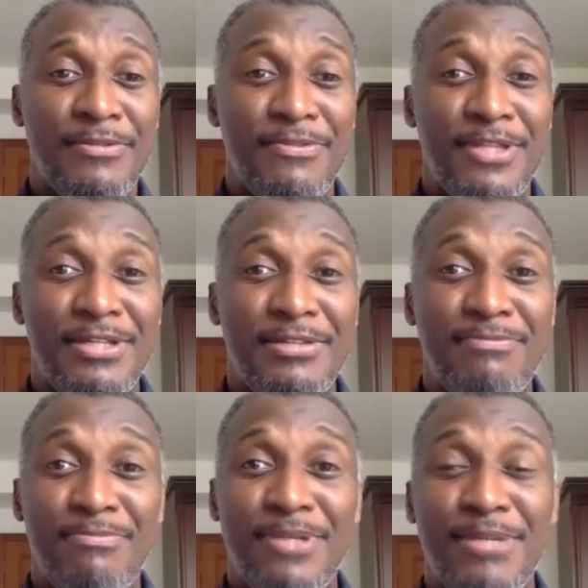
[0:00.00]
these
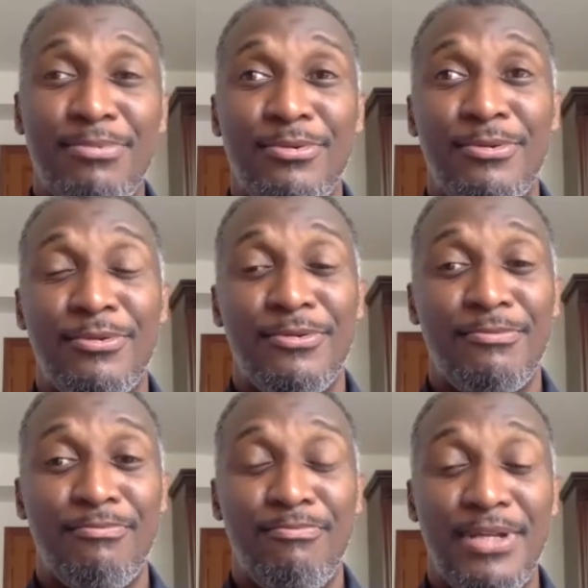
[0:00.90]
people
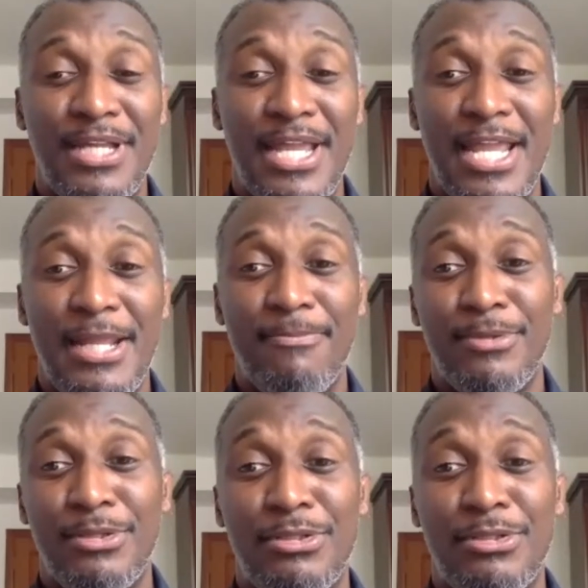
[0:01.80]
became